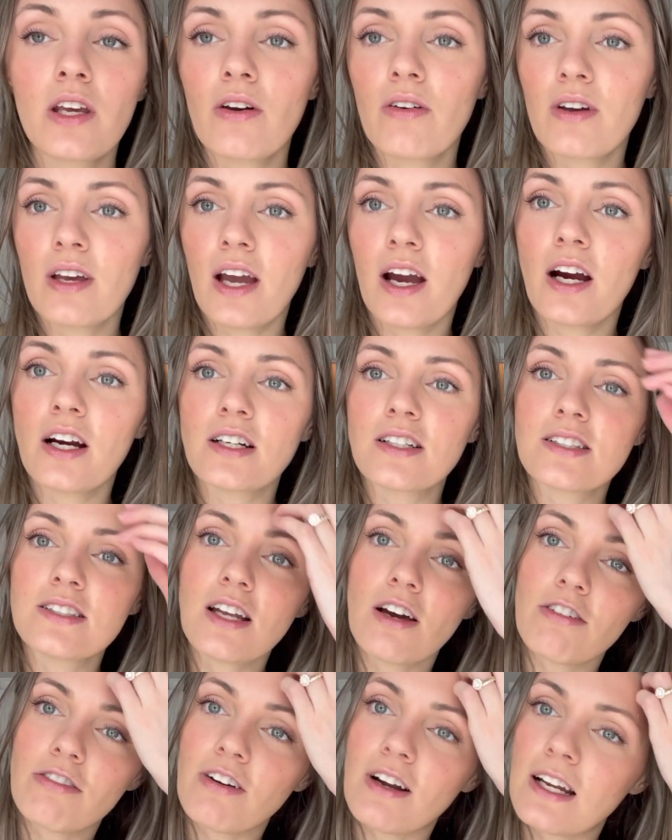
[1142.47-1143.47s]
go get her
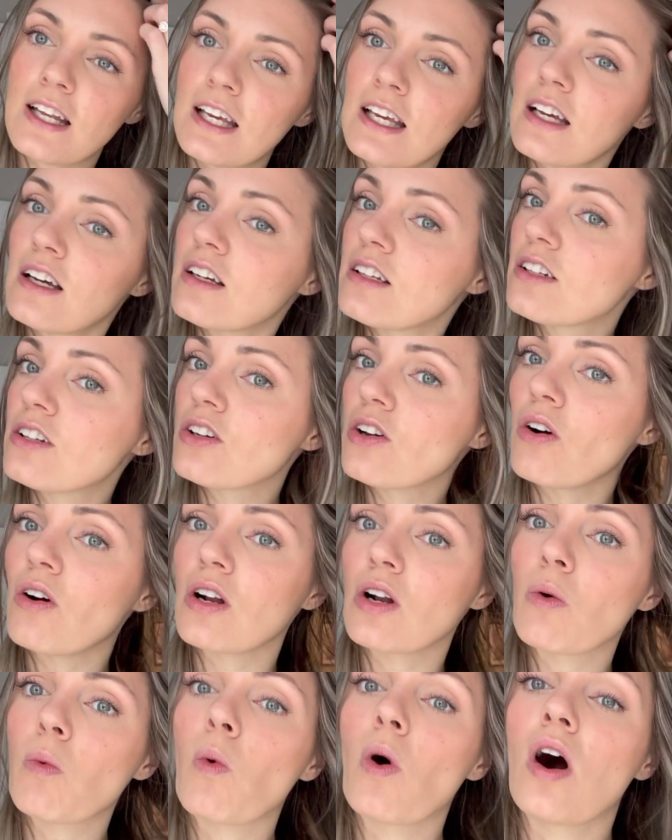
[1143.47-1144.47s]
stuff ready to go on
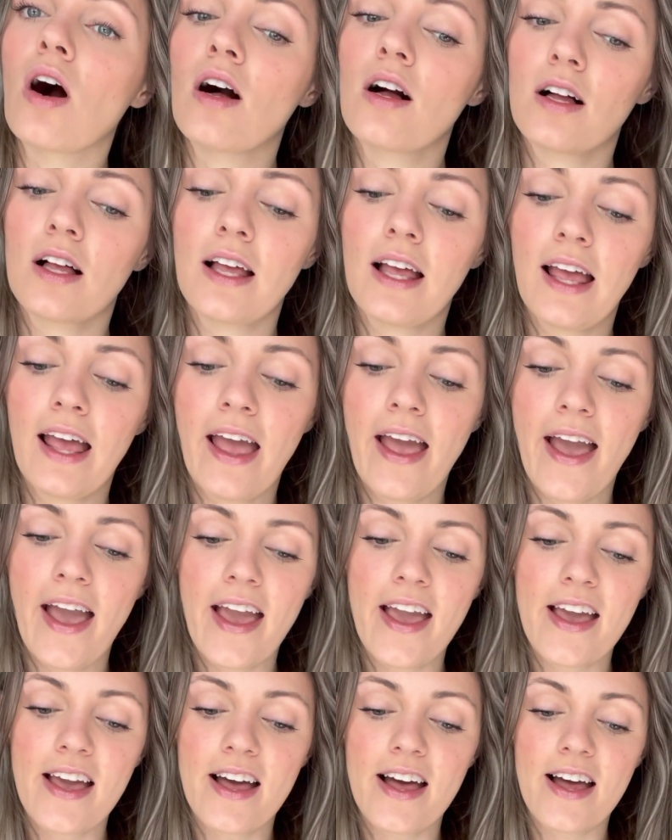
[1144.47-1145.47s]
a walk,
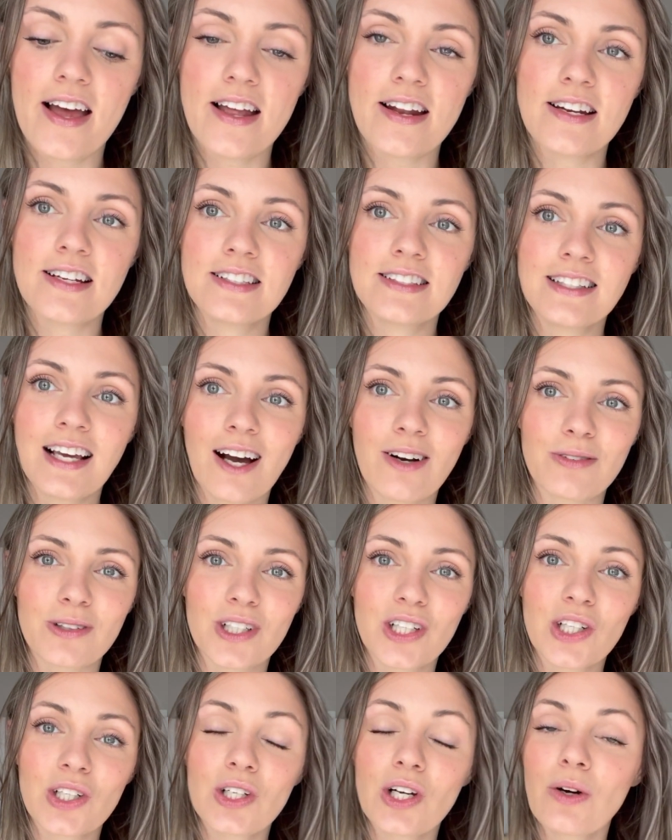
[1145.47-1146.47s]
and yeah, we're
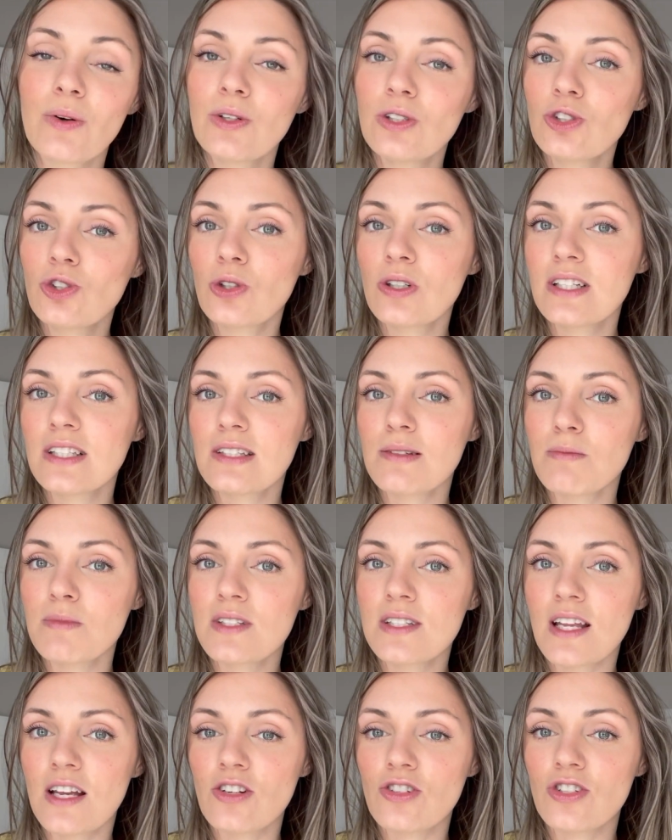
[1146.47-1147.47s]
gonna go enjoy some
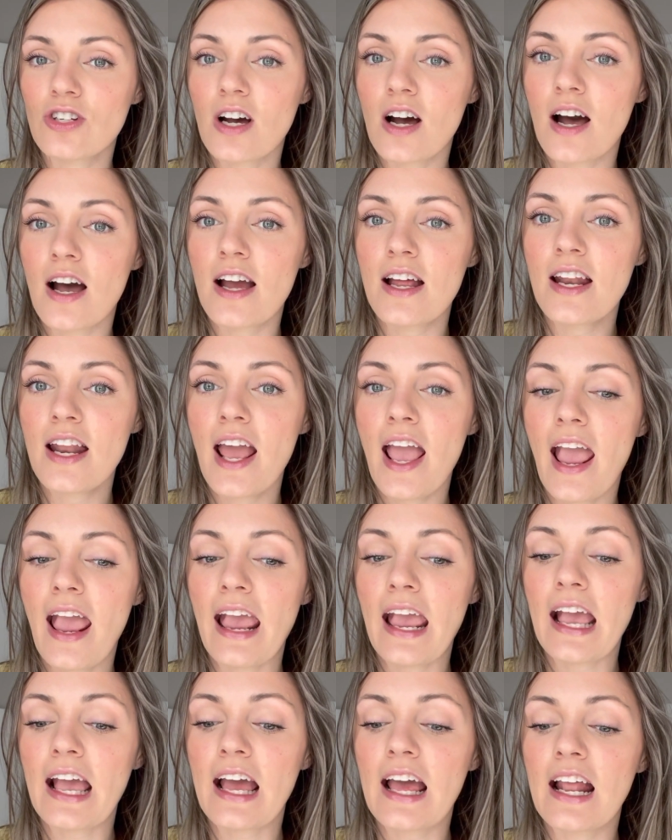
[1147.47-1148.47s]
sunshine
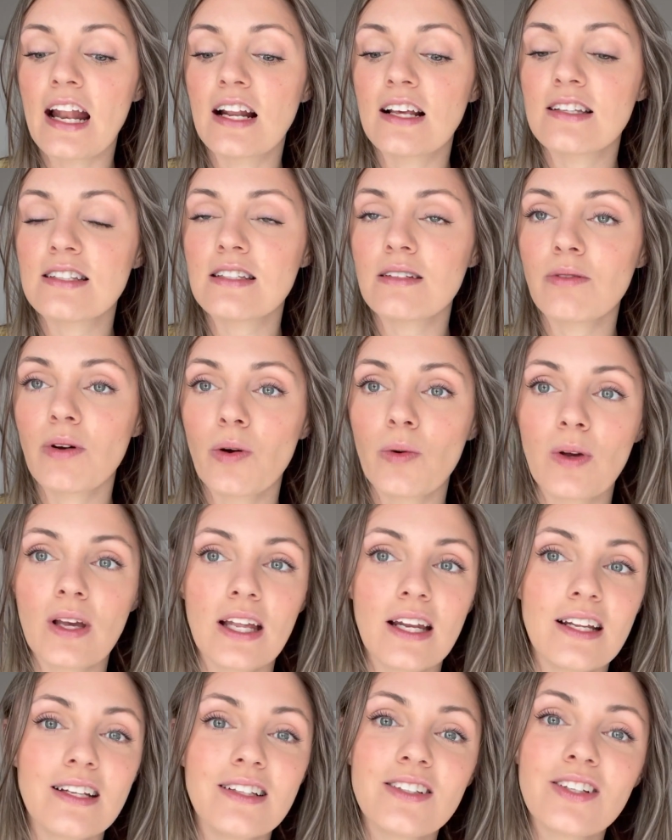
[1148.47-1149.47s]
and see what we
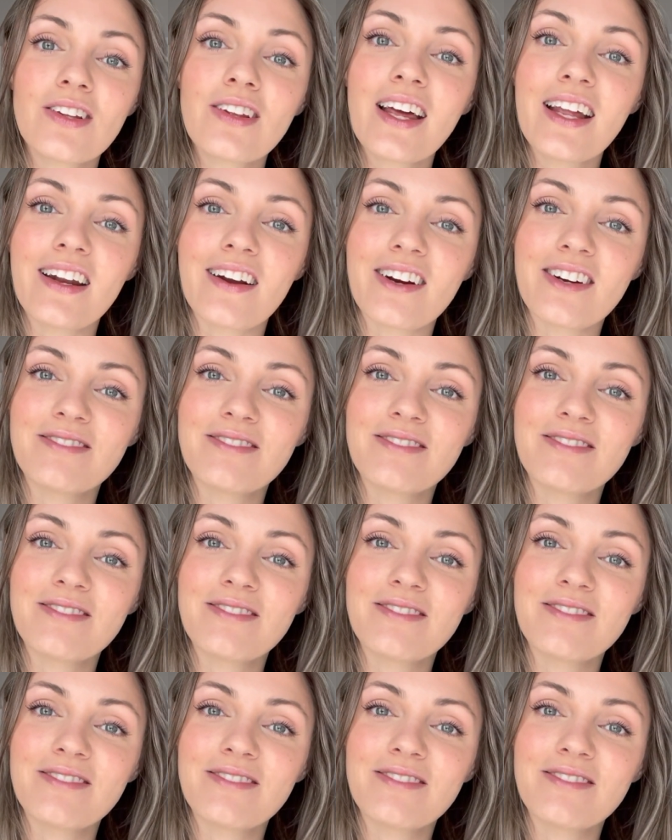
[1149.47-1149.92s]
get into later.